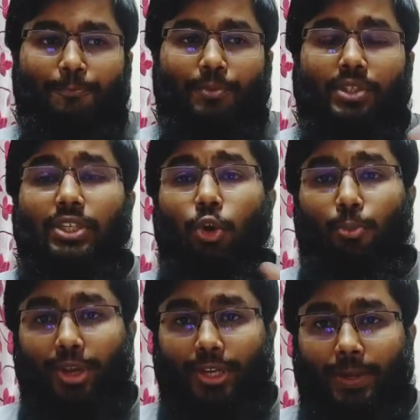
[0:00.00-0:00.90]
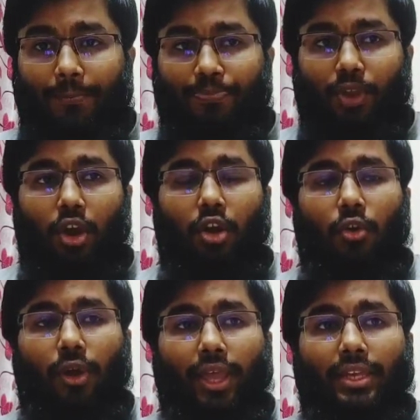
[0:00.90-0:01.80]
COPD
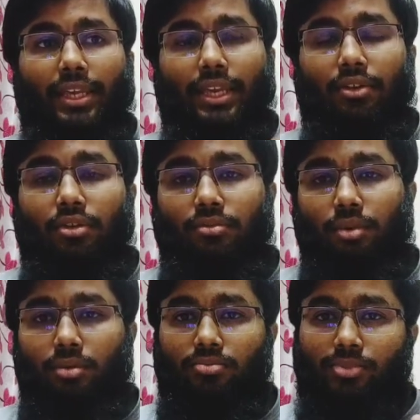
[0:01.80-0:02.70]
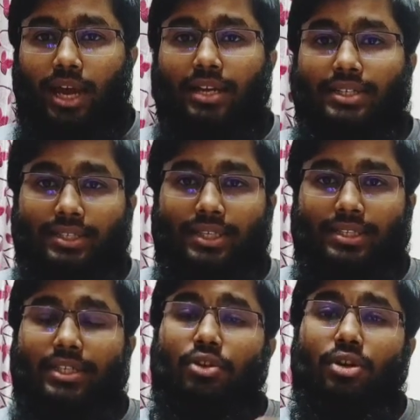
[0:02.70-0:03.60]
or any lung disease
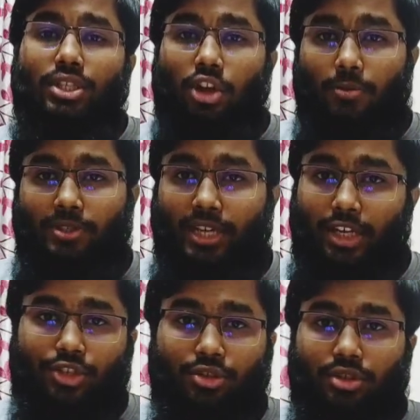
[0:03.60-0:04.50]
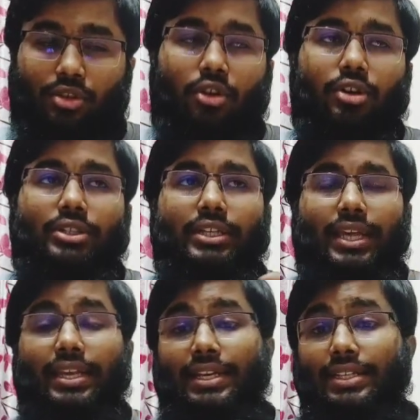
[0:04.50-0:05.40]
that causes obstructions or that
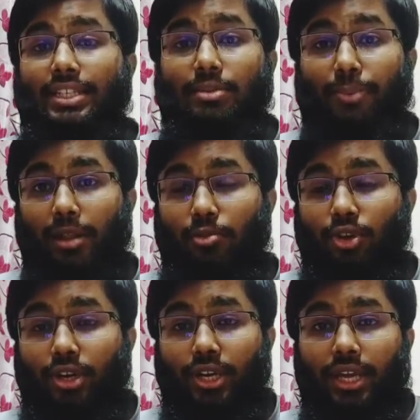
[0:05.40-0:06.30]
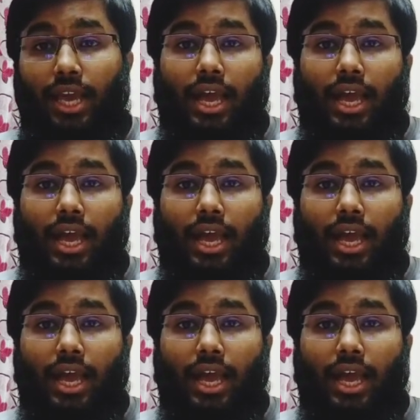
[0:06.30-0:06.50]
increases the pulmonary